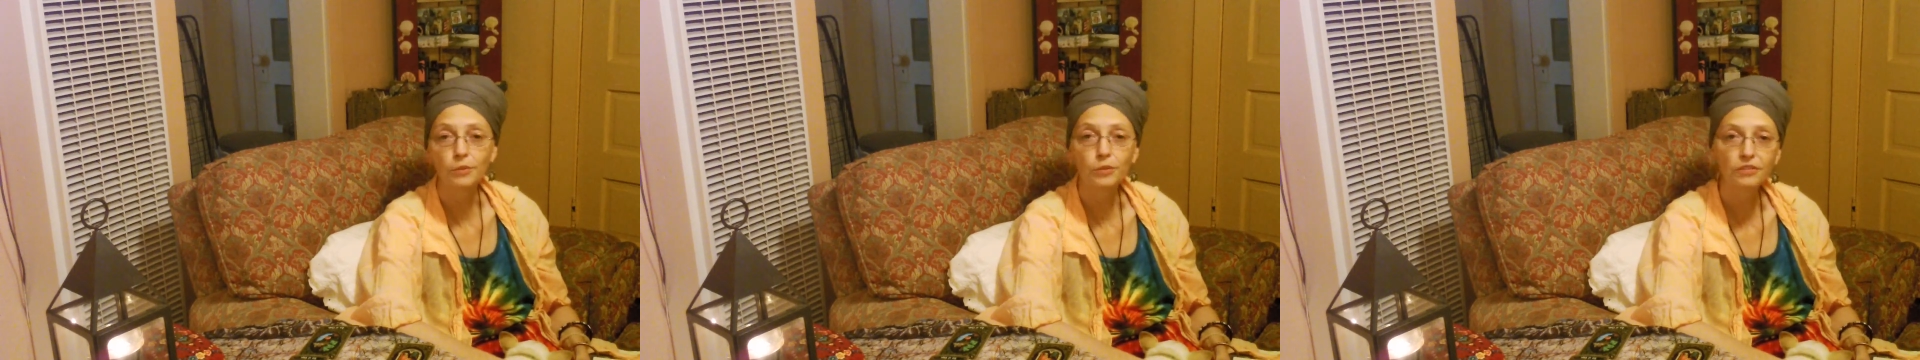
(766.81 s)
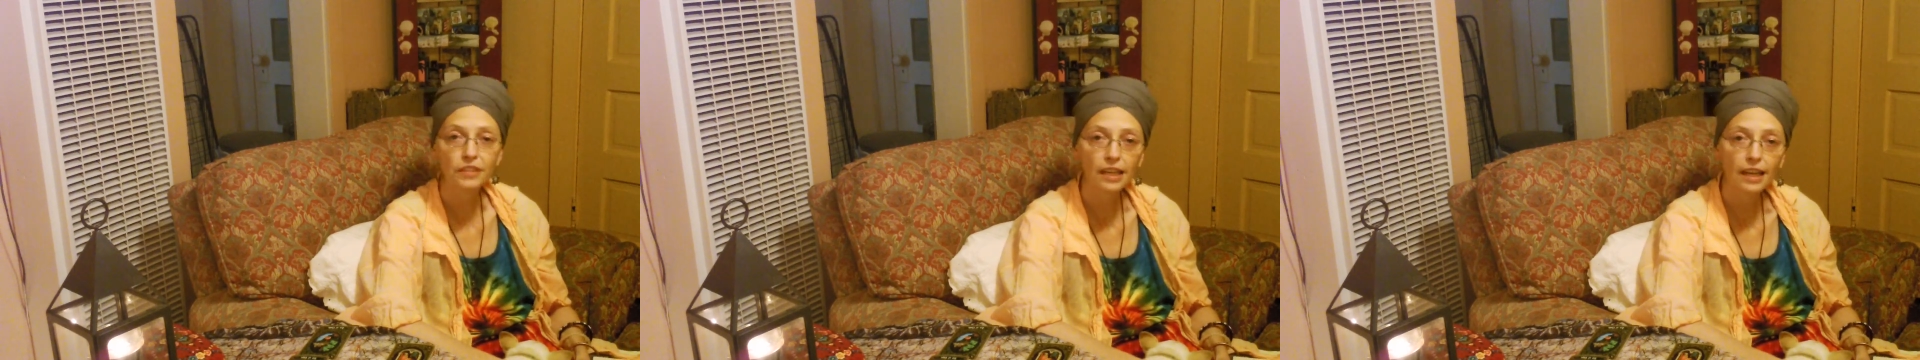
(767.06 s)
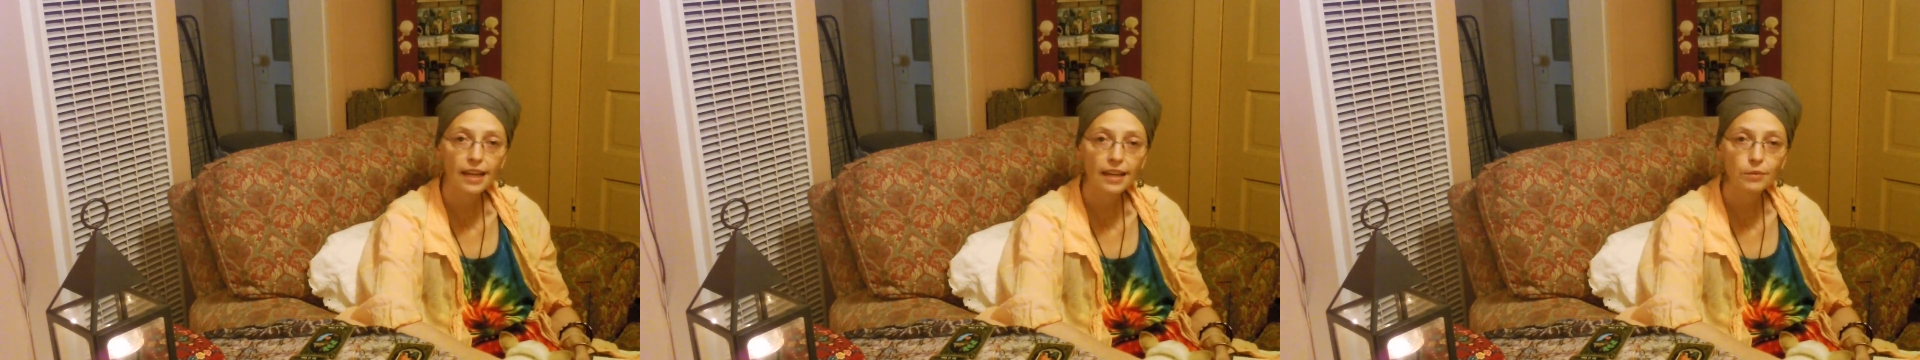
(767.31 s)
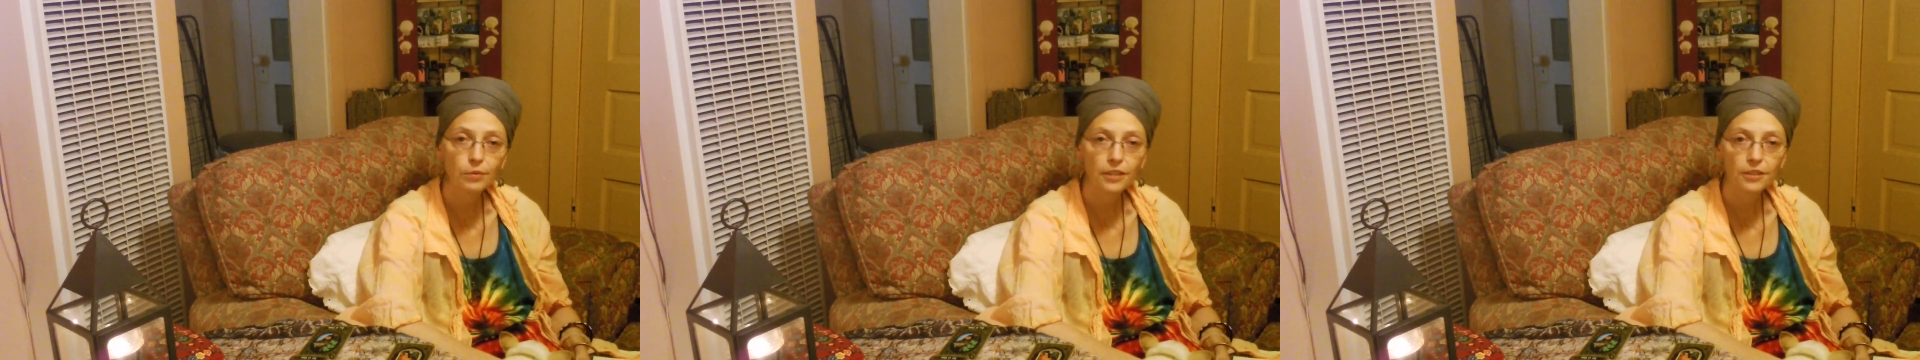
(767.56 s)
moving
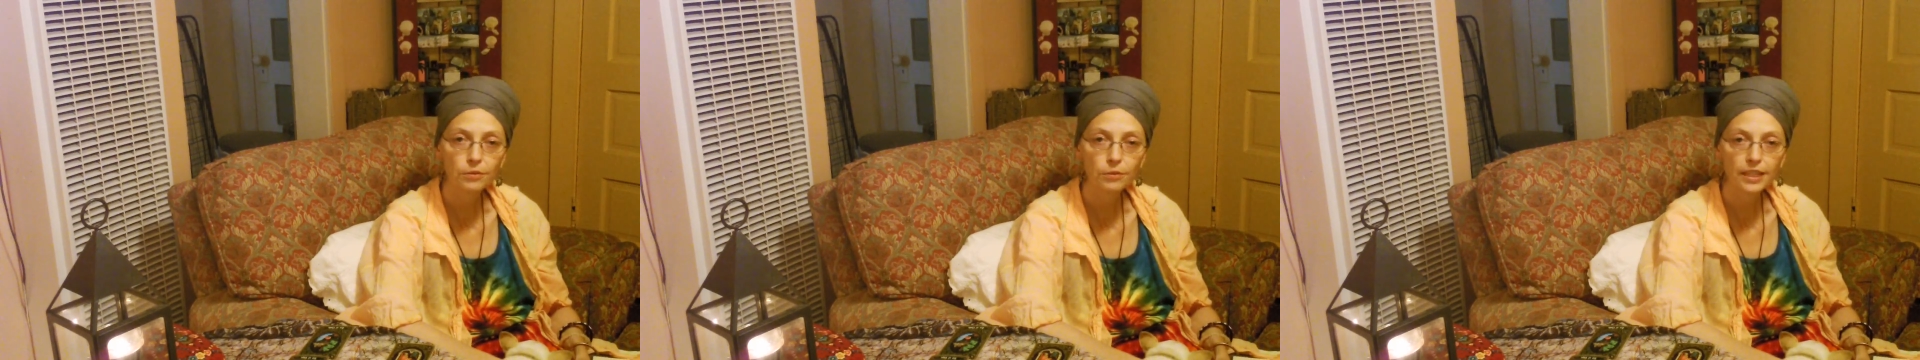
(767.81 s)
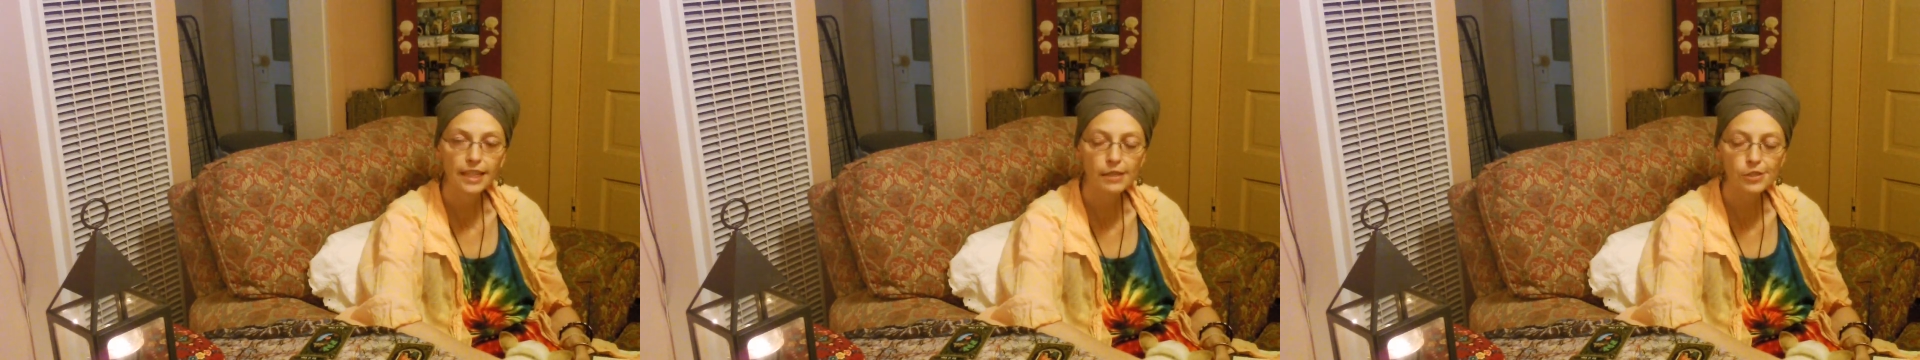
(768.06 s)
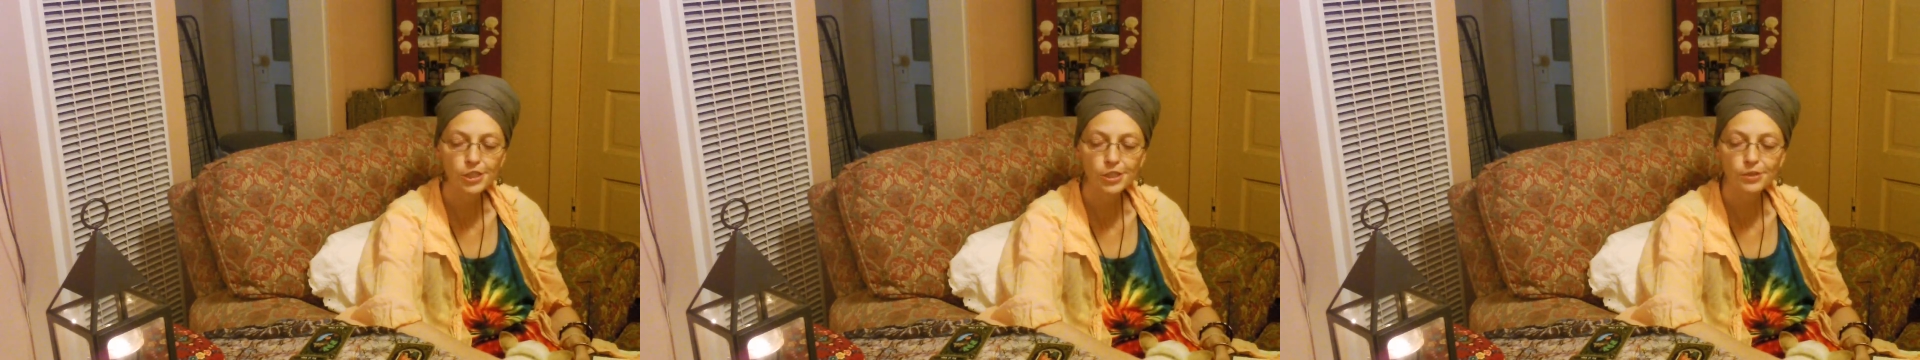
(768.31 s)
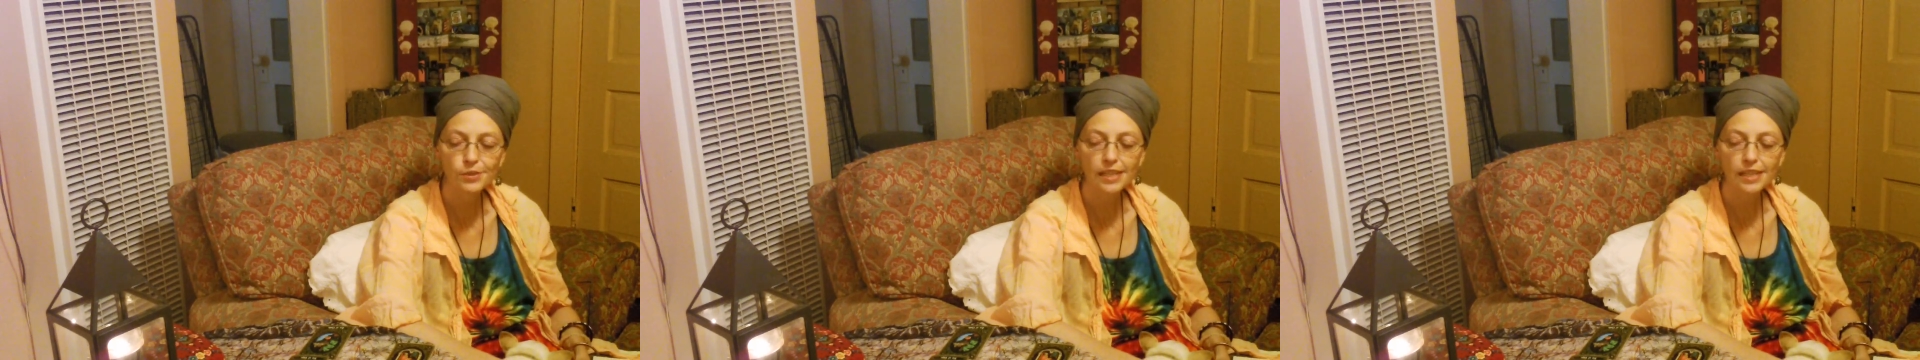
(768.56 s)
ahead with or without you,